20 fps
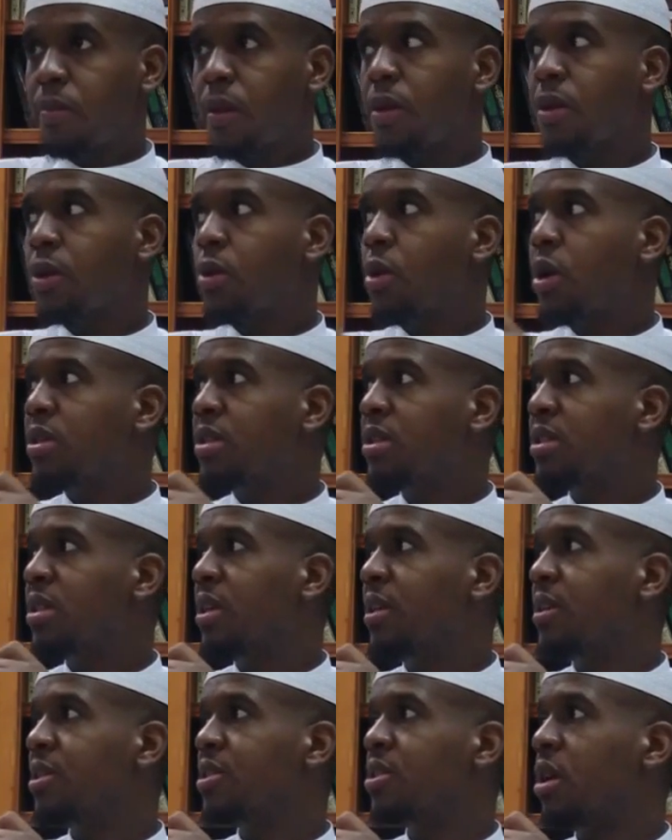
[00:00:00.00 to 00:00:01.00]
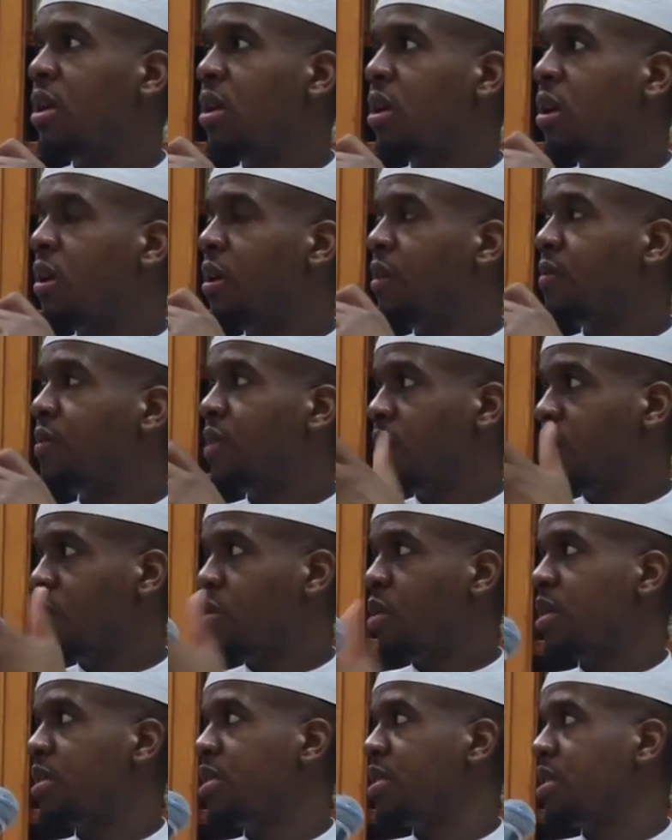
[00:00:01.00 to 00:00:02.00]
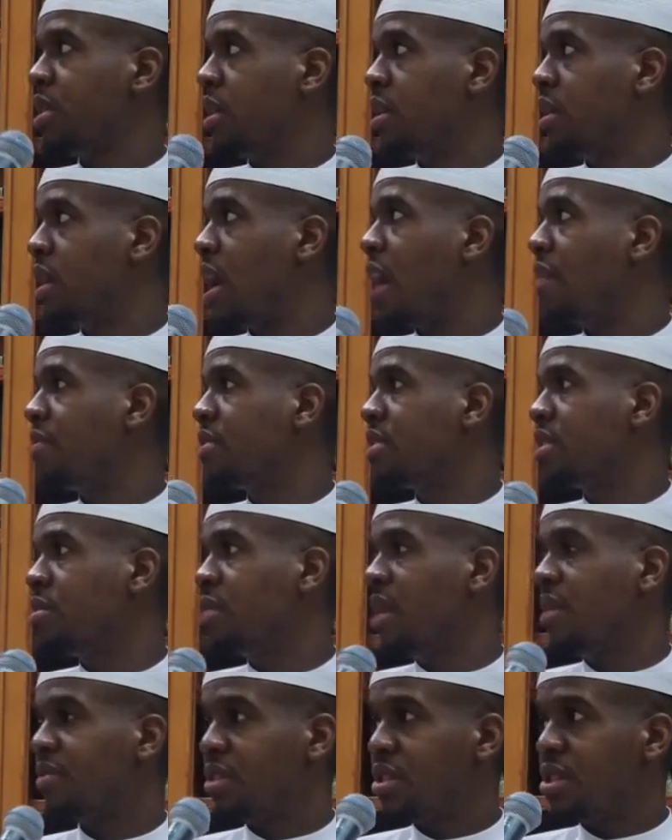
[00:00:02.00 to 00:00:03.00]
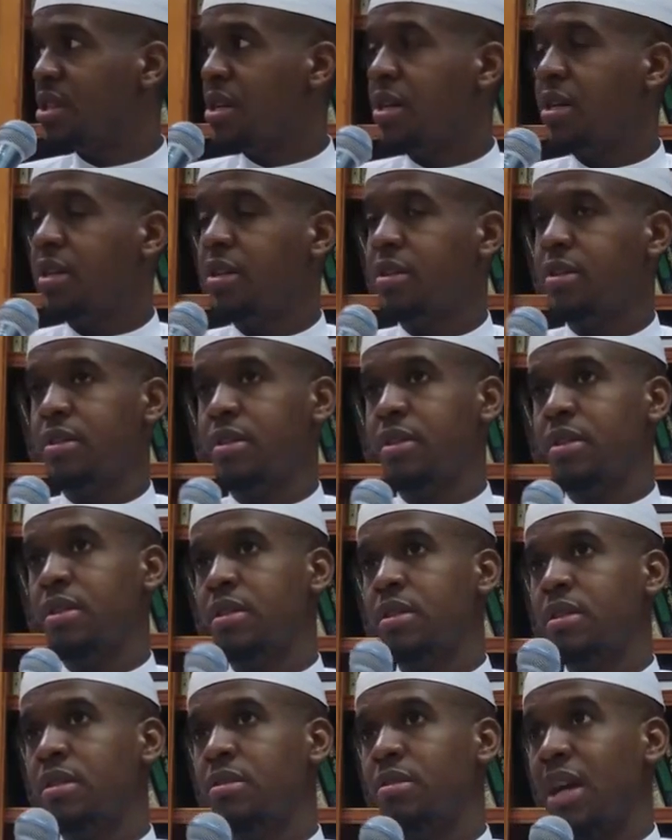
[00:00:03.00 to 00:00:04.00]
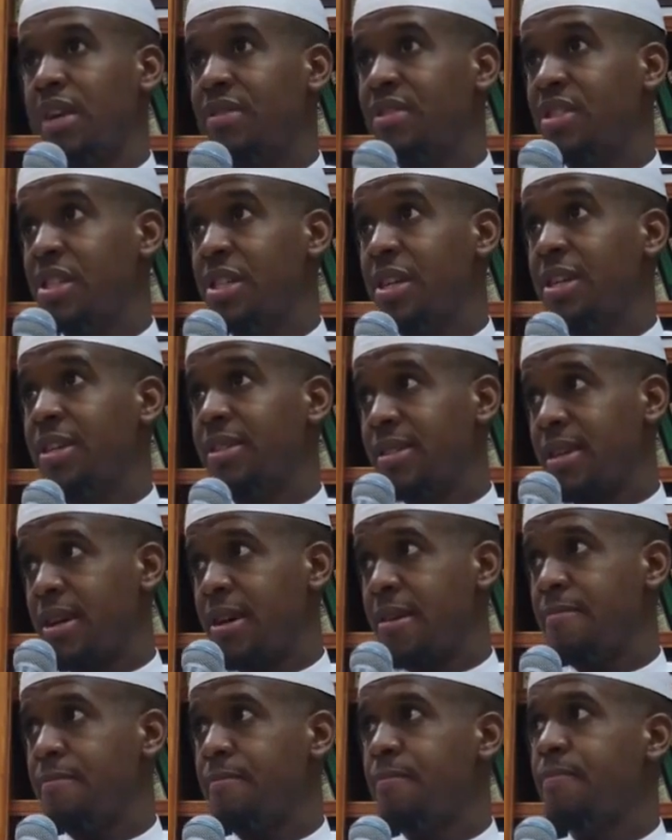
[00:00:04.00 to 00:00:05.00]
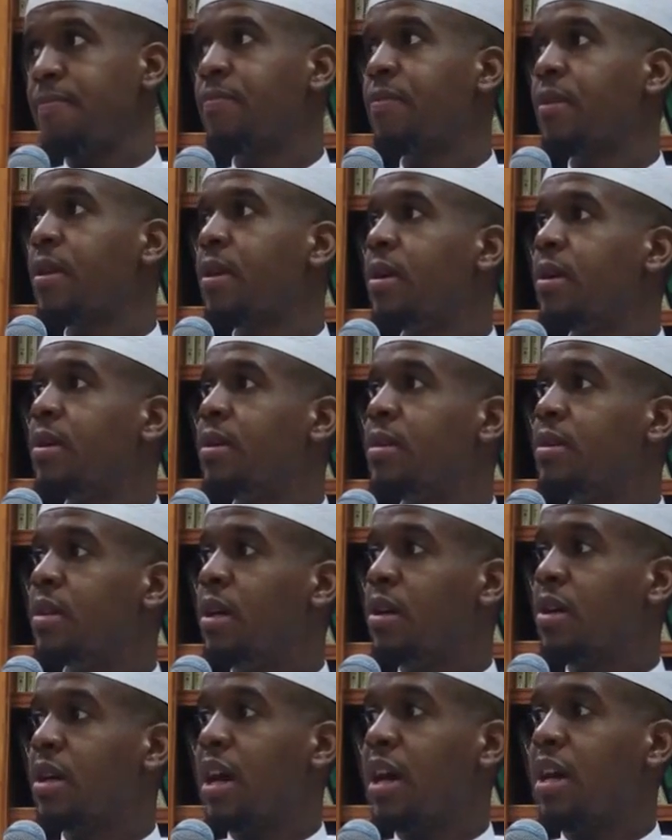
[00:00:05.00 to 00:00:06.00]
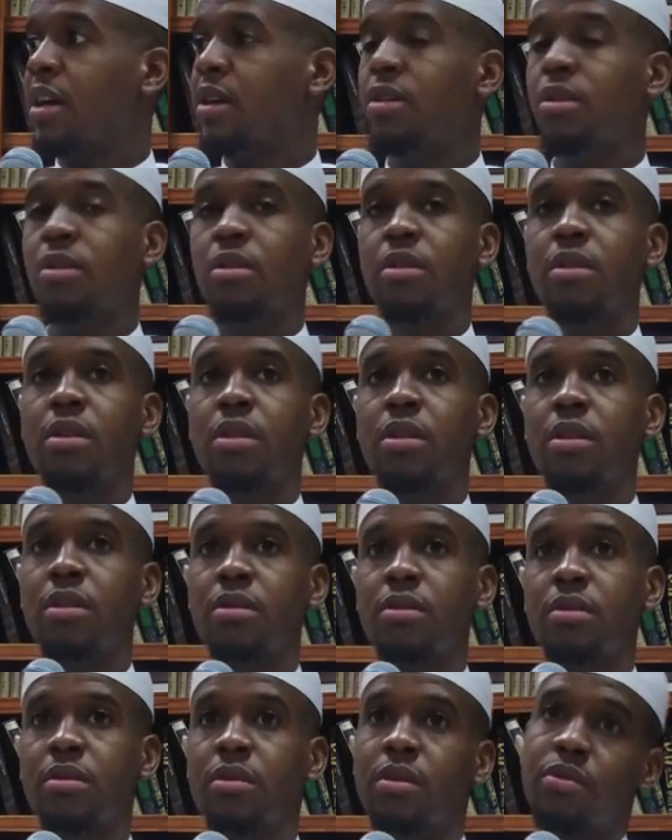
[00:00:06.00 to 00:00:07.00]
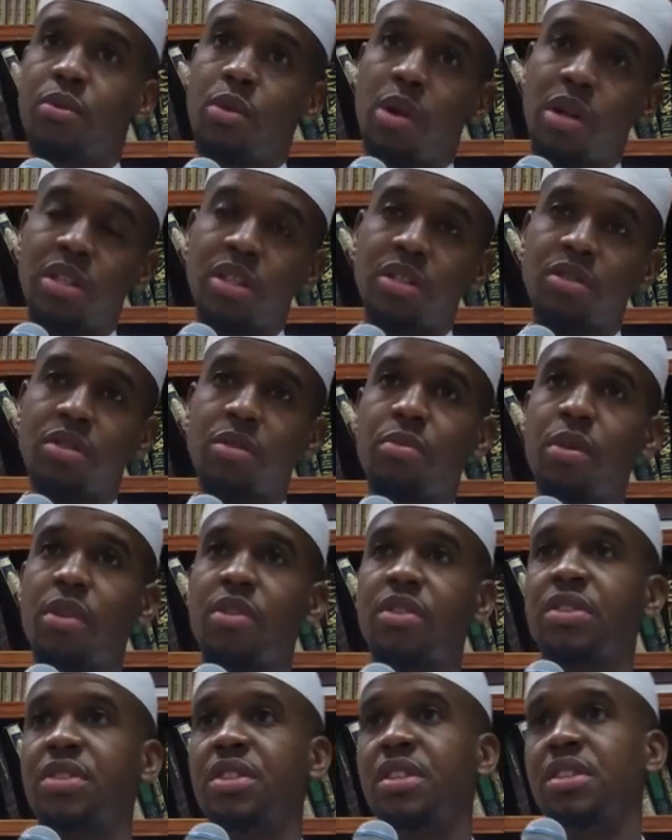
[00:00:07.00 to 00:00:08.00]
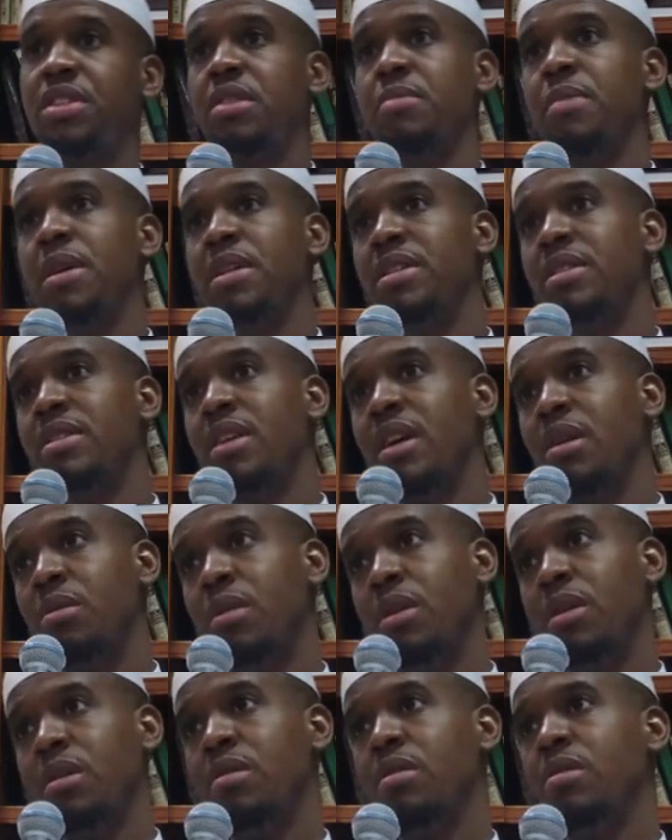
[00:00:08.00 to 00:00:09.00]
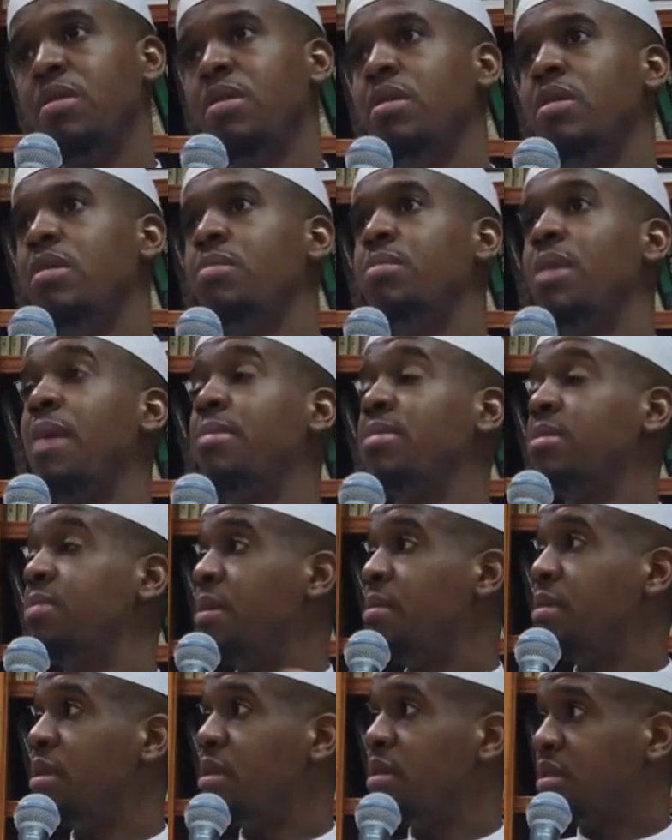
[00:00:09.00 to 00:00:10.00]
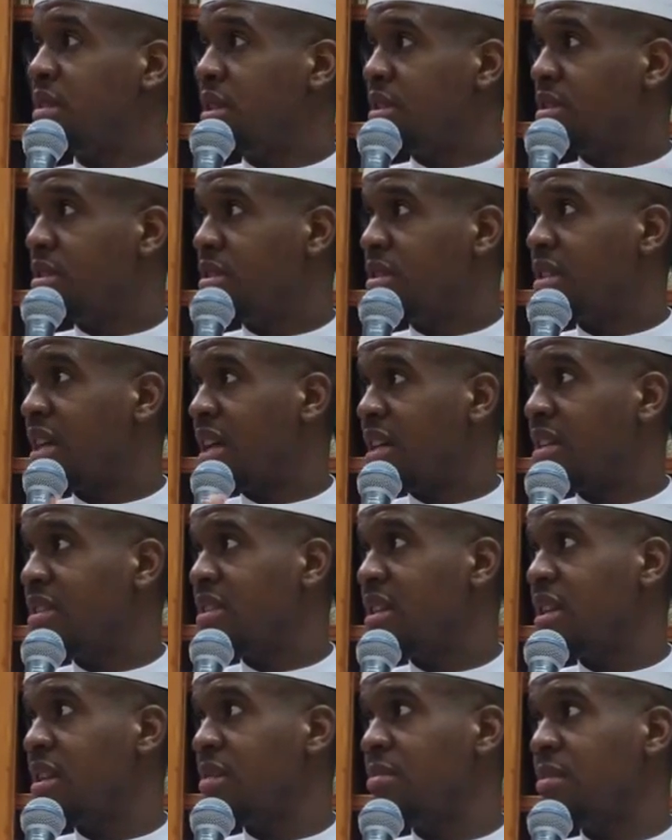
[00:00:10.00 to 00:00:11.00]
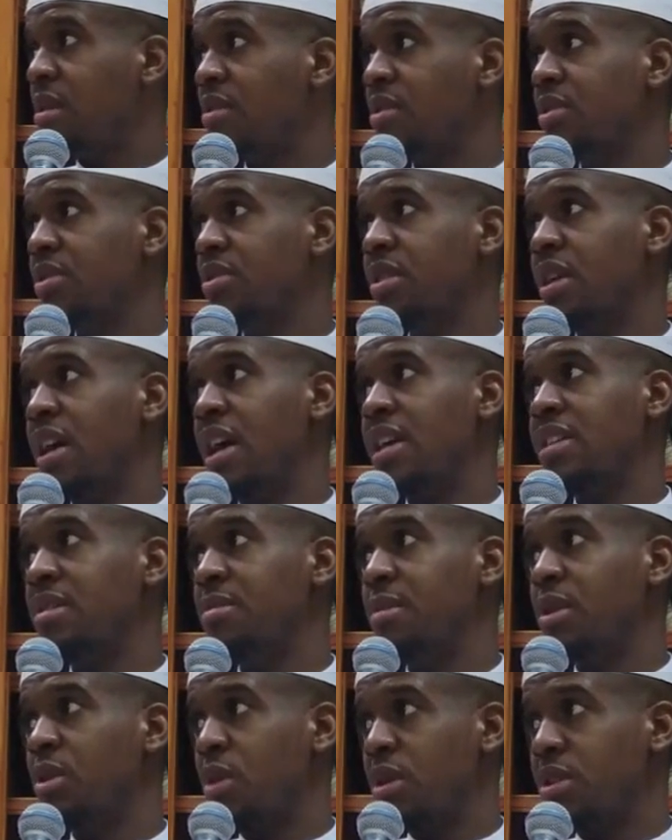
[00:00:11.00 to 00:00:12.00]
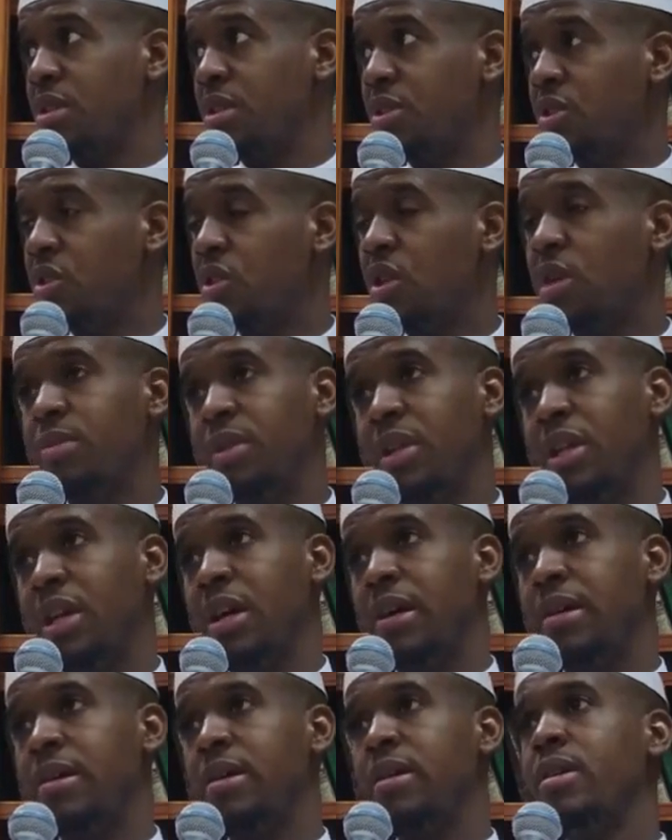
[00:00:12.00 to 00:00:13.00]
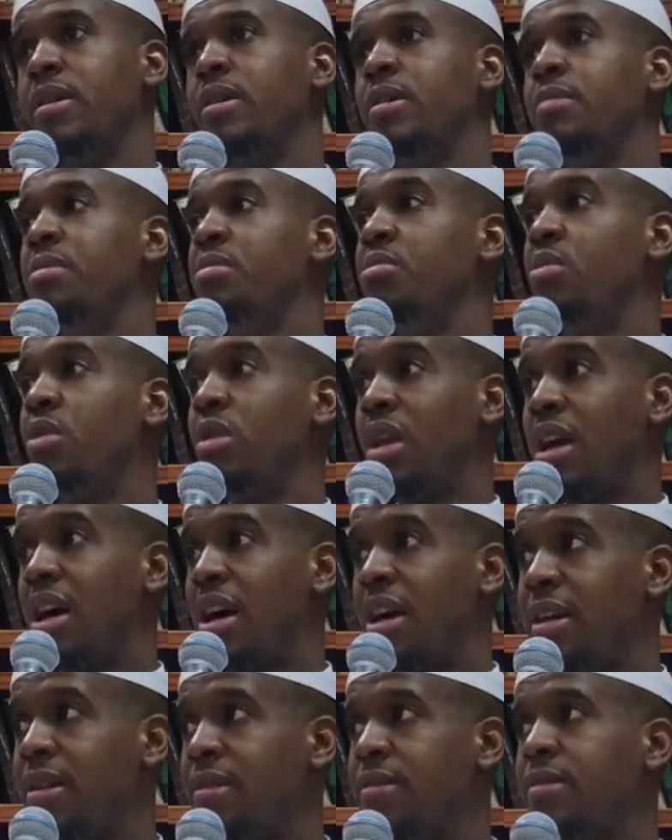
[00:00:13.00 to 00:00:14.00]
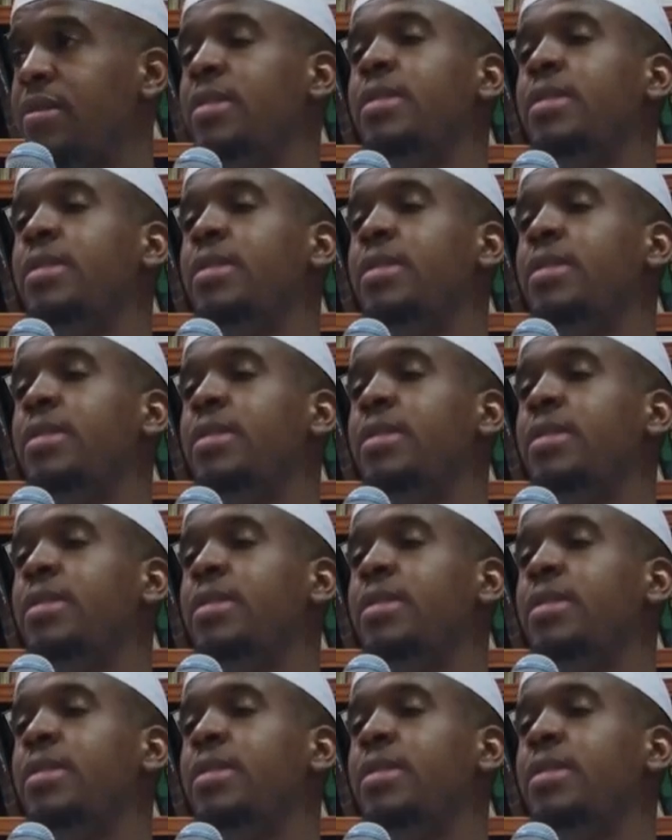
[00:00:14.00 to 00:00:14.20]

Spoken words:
Any questions here, inshallah? If there are any questions here, obviously we have to share. We have to share the time. Okay, you have questions on the brothers and sisters in Masjid Taqwa. Perhaps maybe the sisters, not necessarily the brothers, so ask them any questions. Alhamdulillah, people online,